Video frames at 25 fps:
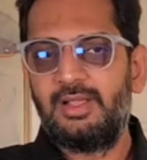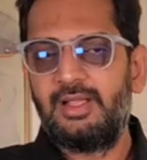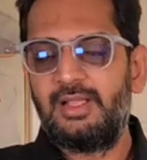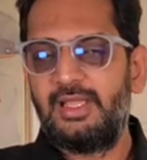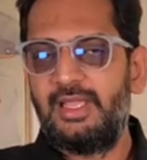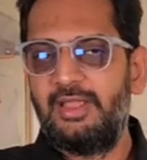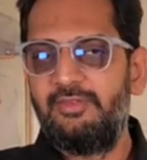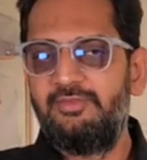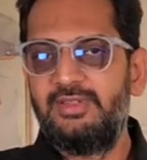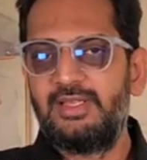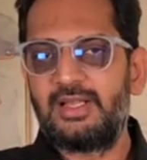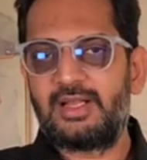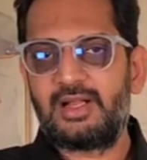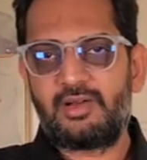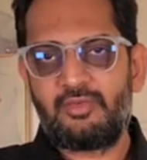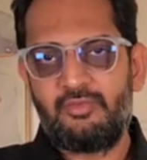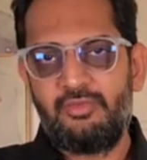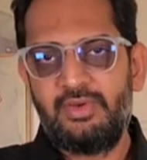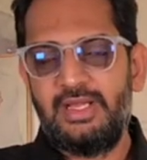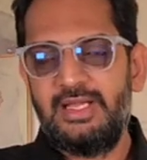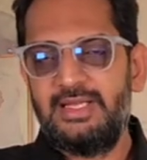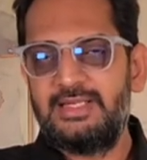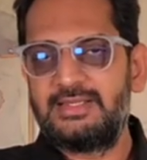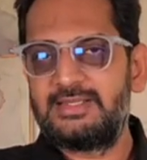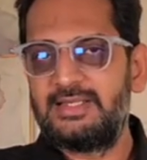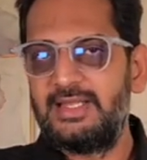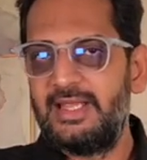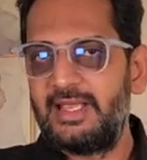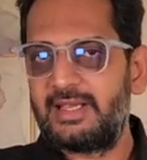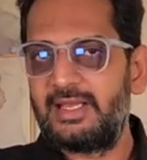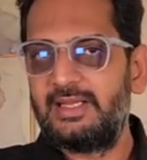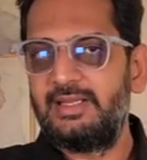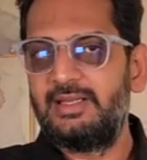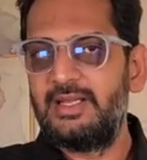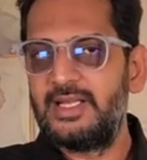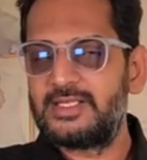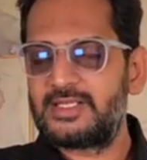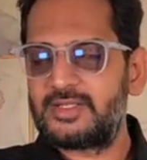if there are weeds, they
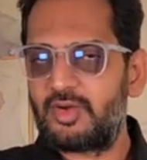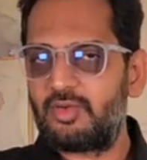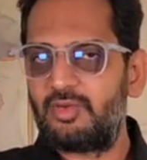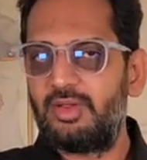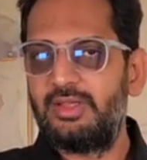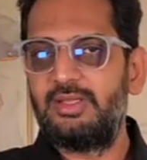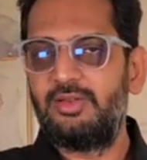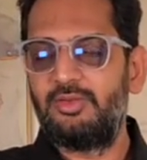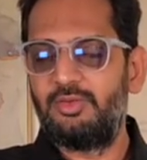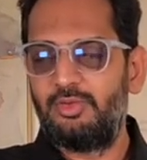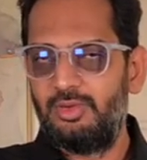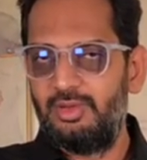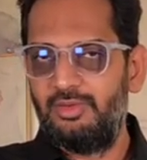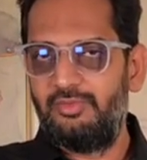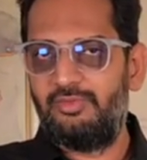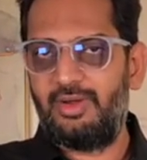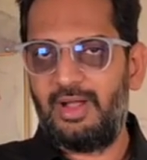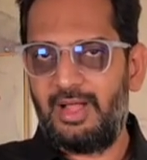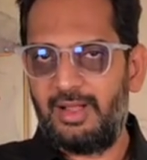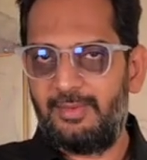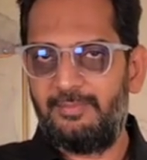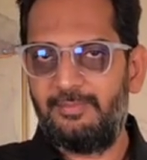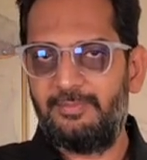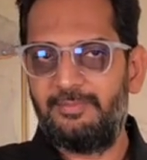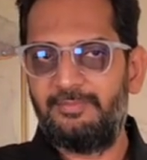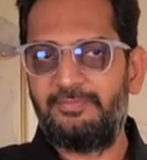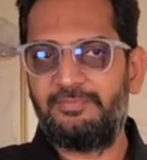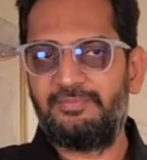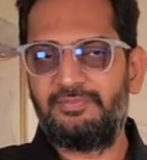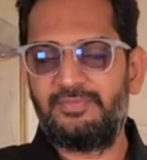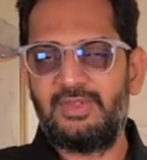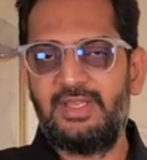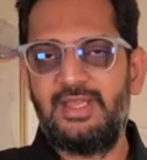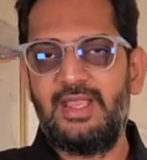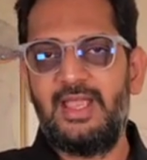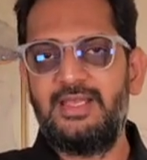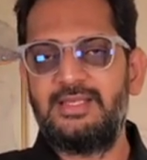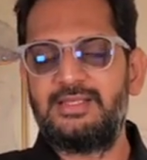can destroy the whole farm.
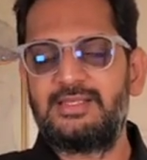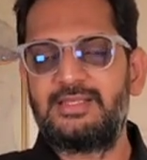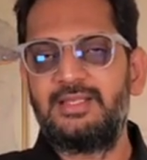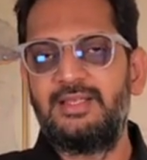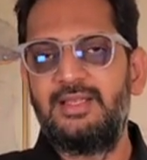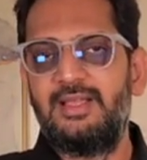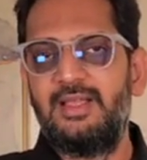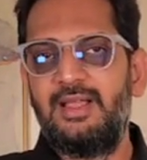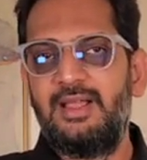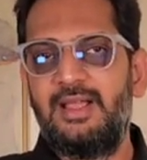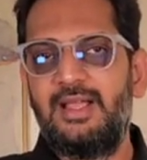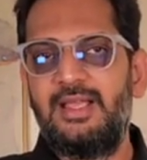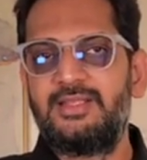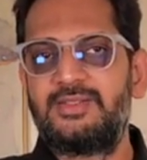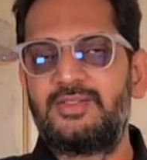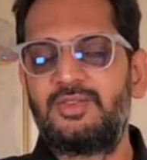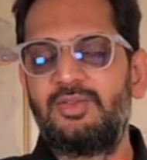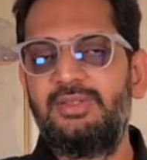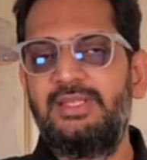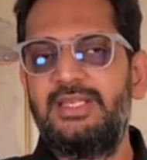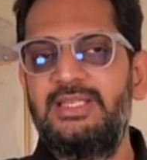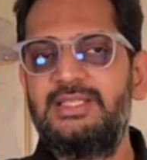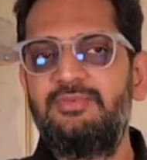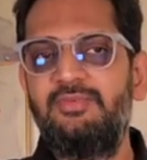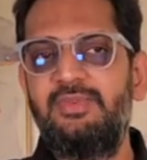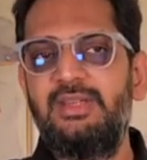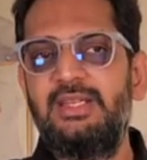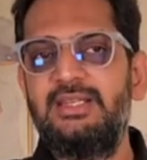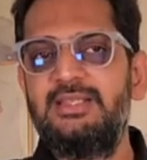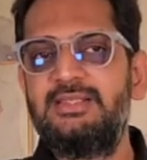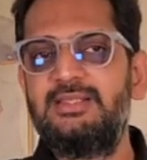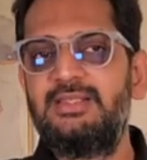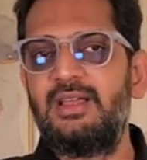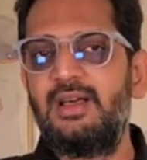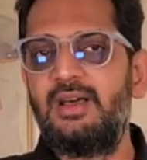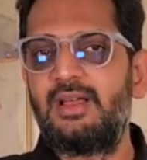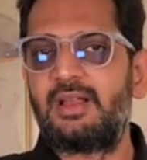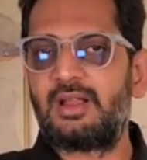Yes? And so these
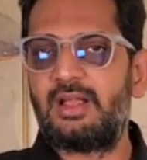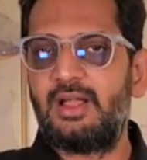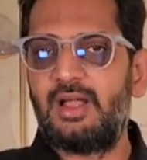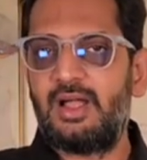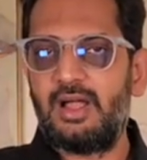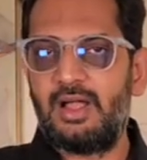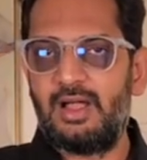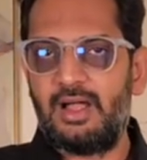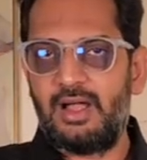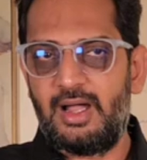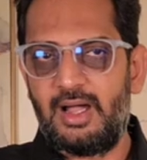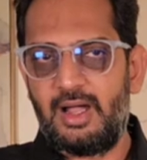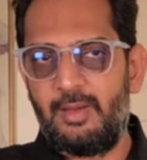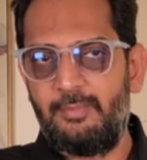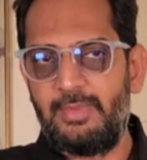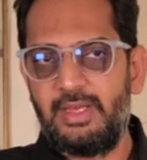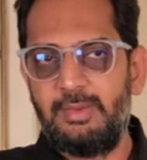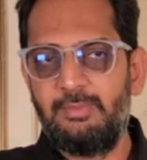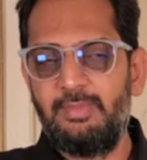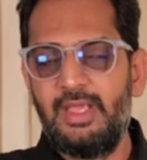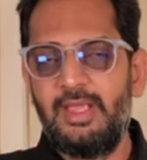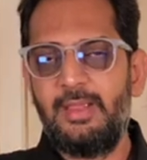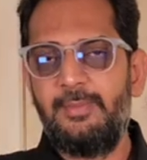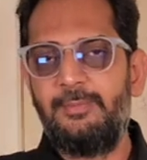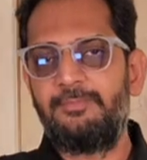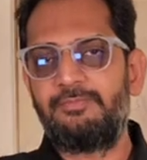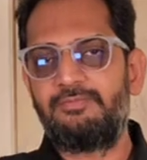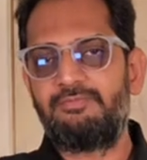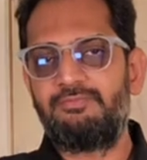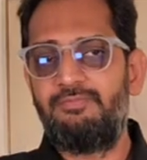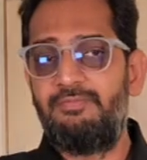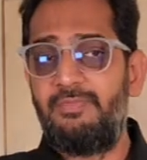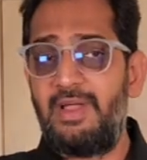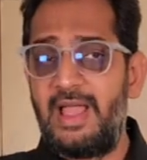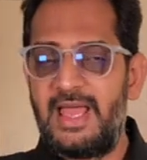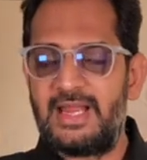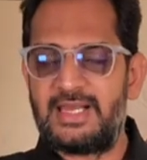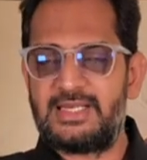weeds are amoebae,
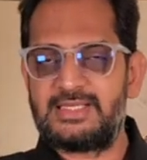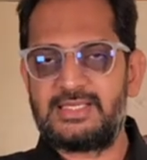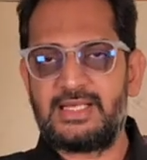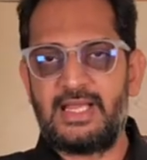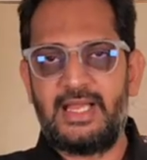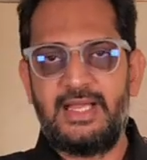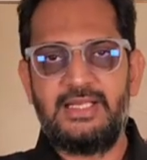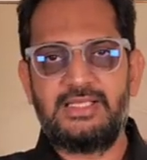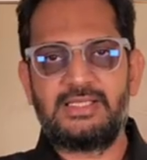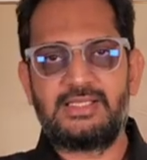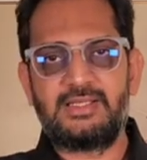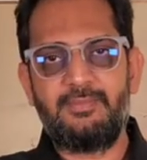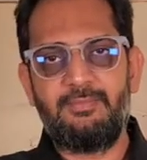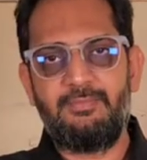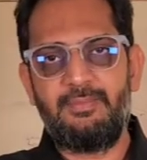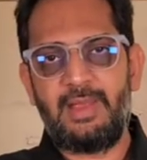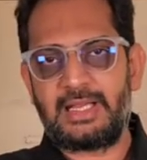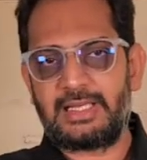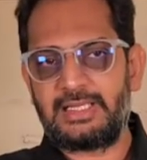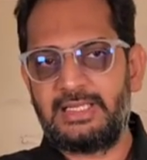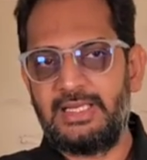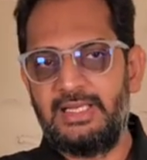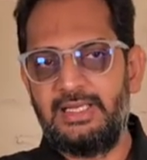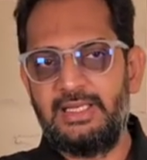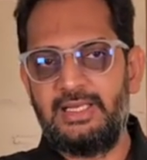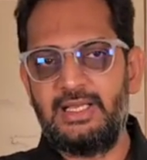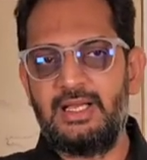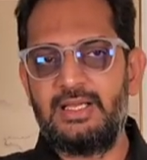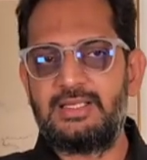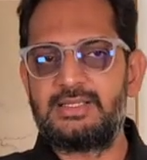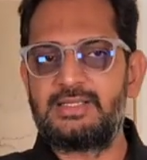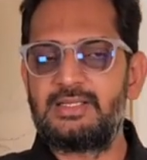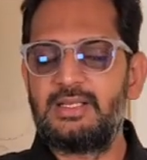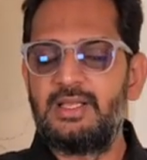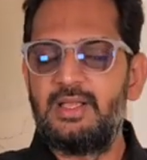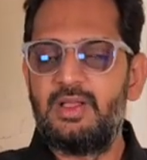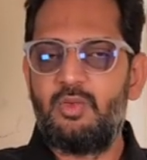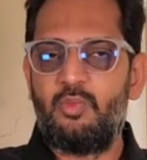parasites, bacteria,
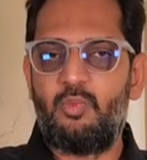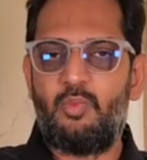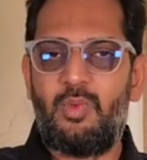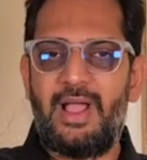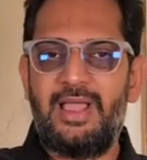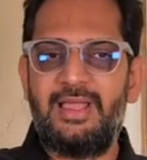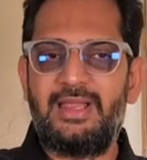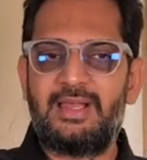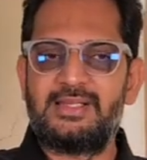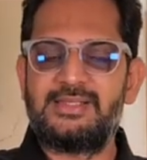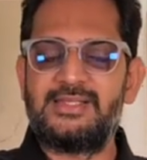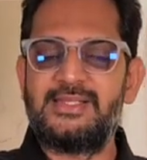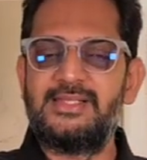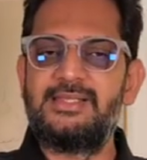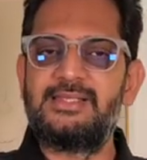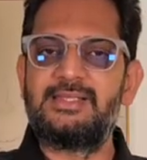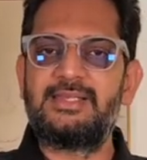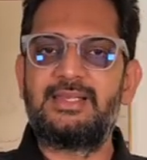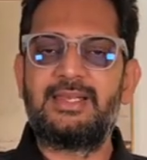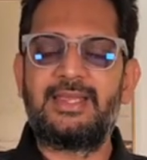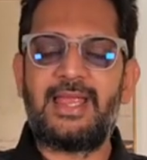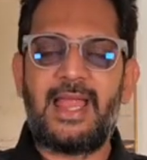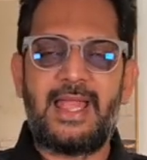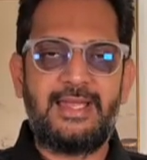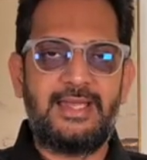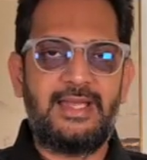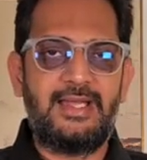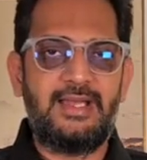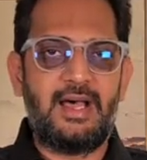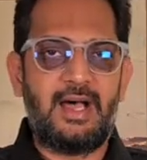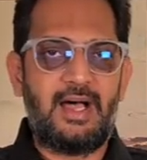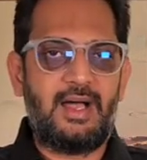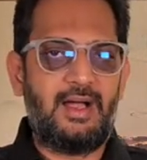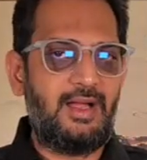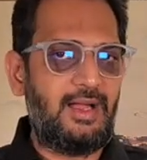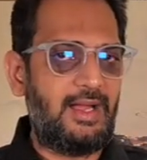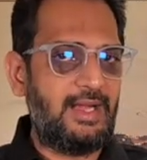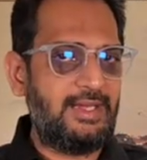viruses,
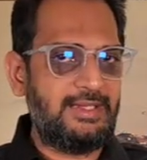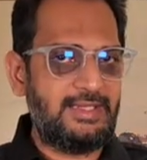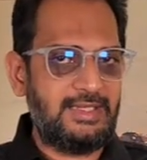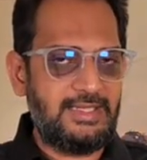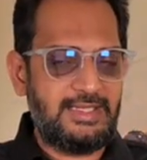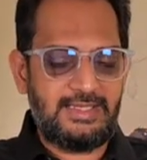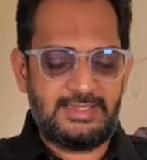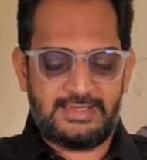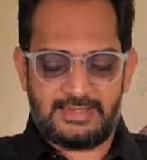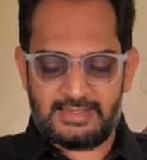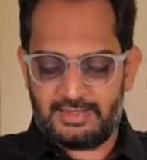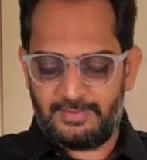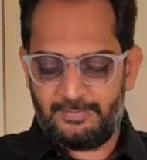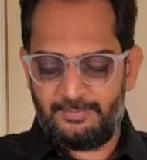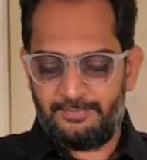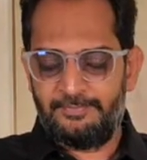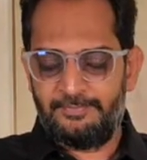candida and yeast.